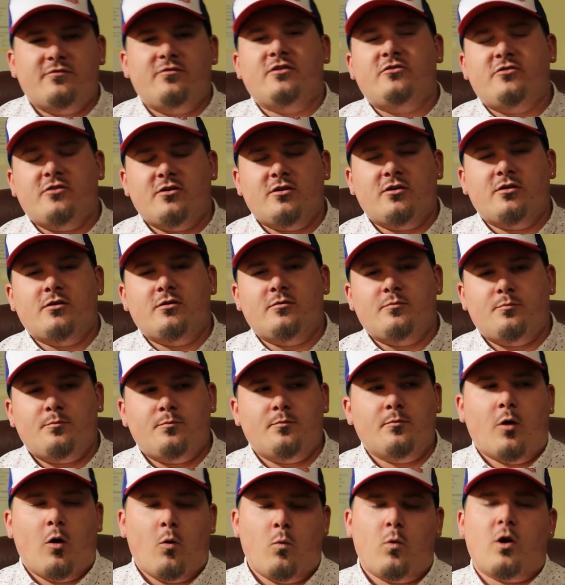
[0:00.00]
Fishing a
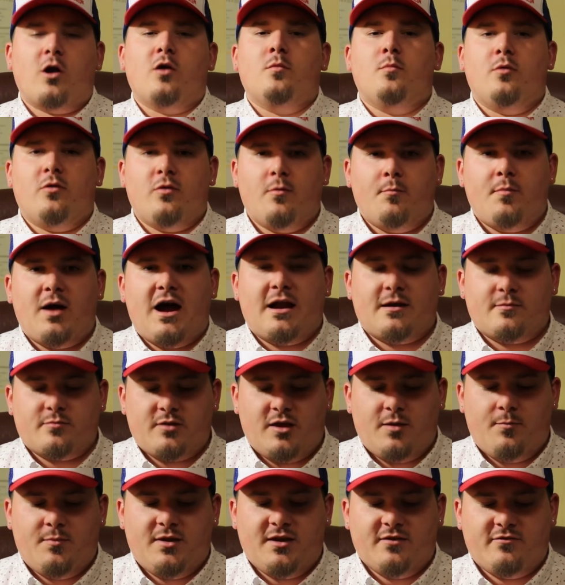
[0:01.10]
worm on the bottom
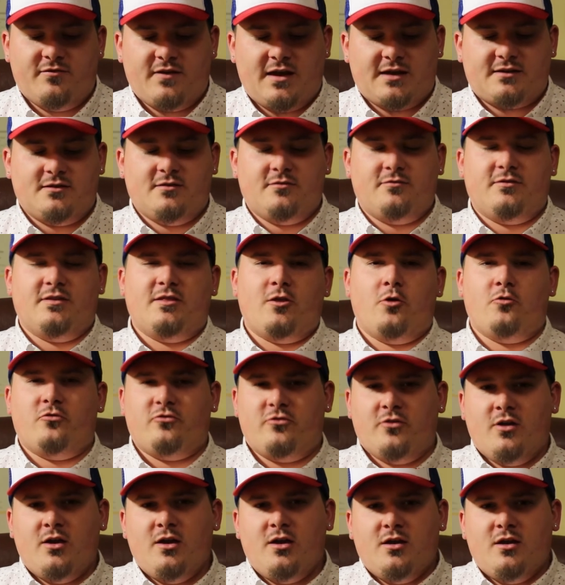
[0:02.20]
can be effective in those